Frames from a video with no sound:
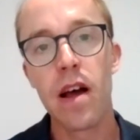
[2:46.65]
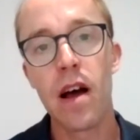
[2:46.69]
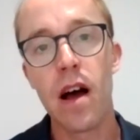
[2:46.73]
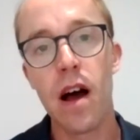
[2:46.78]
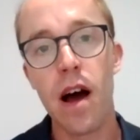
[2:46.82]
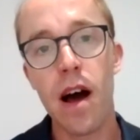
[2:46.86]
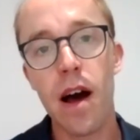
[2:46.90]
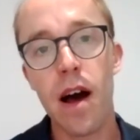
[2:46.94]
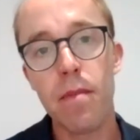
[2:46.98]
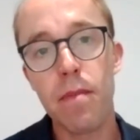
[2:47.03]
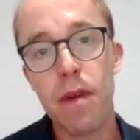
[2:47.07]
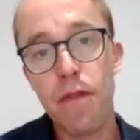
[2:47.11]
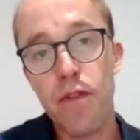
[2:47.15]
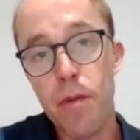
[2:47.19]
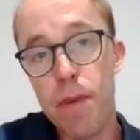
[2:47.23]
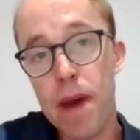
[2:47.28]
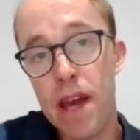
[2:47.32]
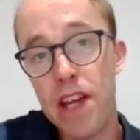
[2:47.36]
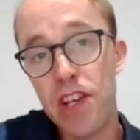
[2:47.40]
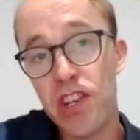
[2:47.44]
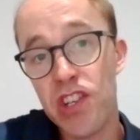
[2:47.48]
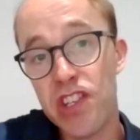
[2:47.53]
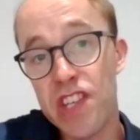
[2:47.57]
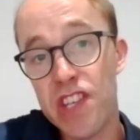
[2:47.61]
Um, if your
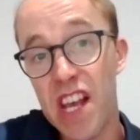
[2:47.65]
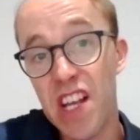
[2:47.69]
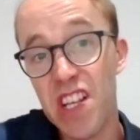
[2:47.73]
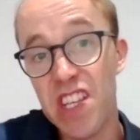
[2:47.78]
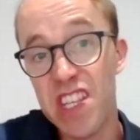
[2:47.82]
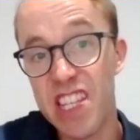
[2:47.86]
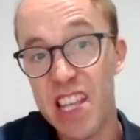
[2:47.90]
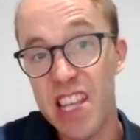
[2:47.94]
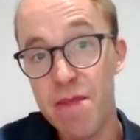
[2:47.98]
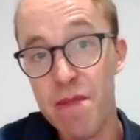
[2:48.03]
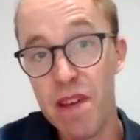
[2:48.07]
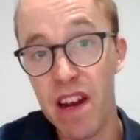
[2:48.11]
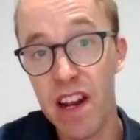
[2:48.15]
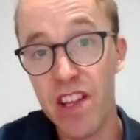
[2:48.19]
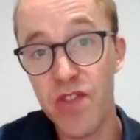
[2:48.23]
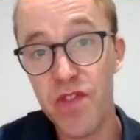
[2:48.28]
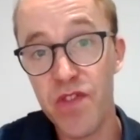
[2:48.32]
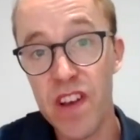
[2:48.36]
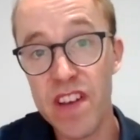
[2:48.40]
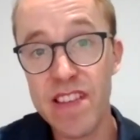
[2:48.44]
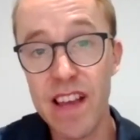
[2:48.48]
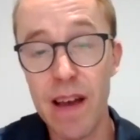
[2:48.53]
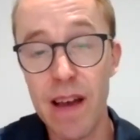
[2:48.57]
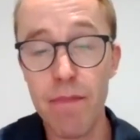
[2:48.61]
patient's taking stimulants, for
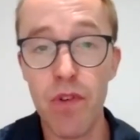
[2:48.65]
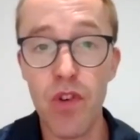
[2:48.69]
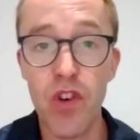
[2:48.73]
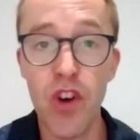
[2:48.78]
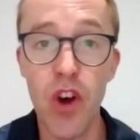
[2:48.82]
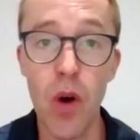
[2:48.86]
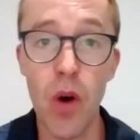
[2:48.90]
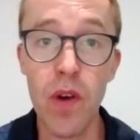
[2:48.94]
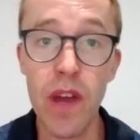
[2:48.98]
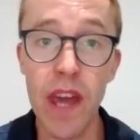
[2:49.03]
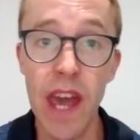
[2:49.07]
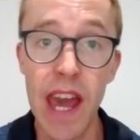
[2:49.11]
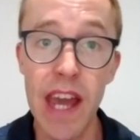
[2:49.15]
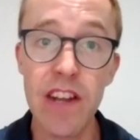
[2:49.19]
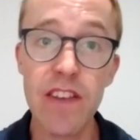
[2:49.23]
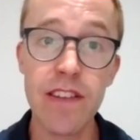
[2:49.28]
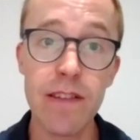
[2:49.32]
example, cocaine,